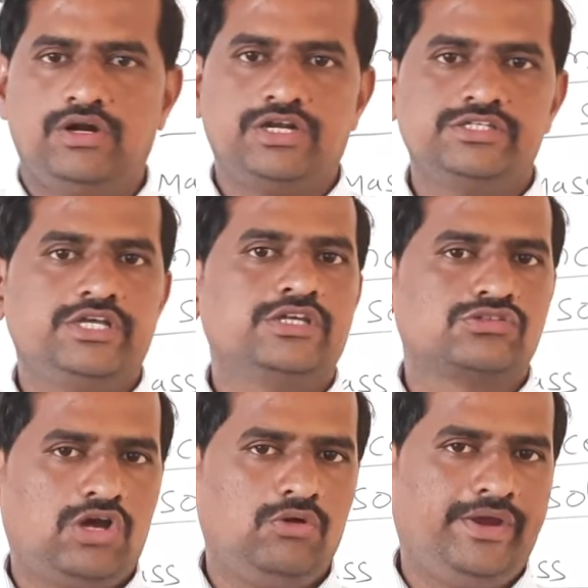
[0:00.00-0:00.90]
What is a
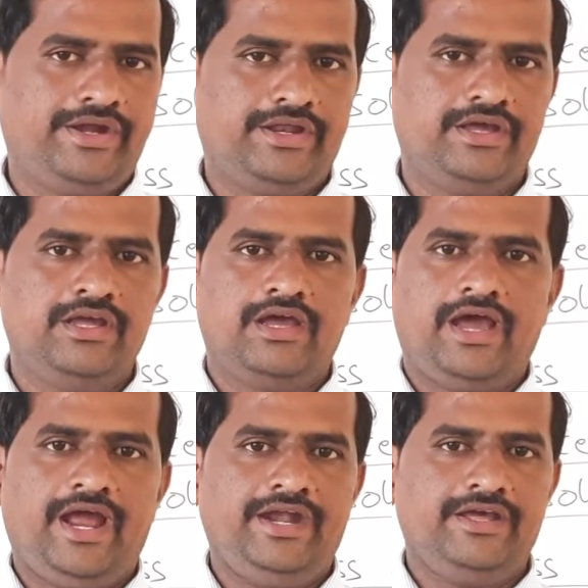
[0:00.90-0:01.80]
solvent?
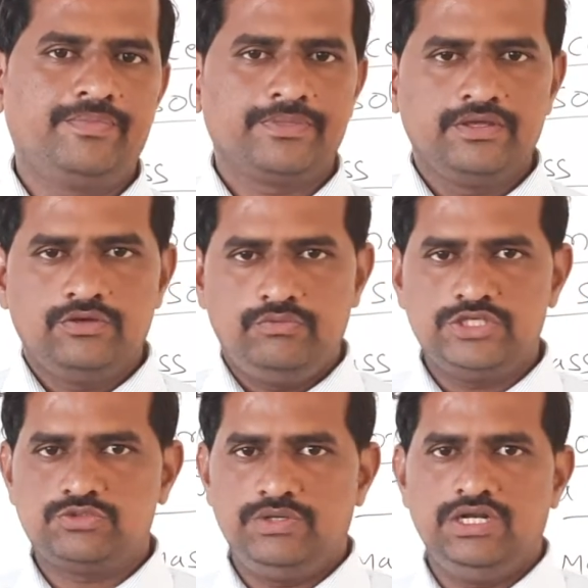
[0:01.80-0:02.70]
And
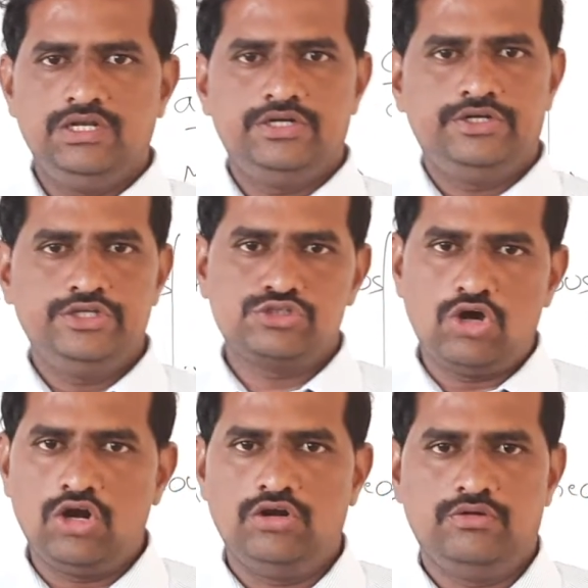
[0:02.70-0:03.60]
which will
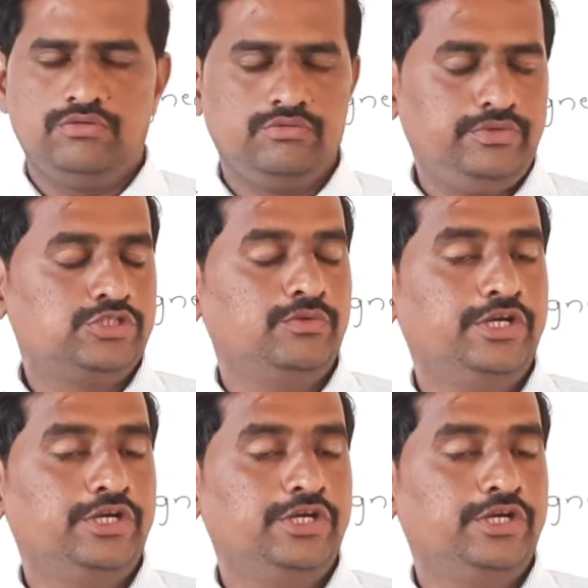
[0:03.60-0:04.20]
dissolve in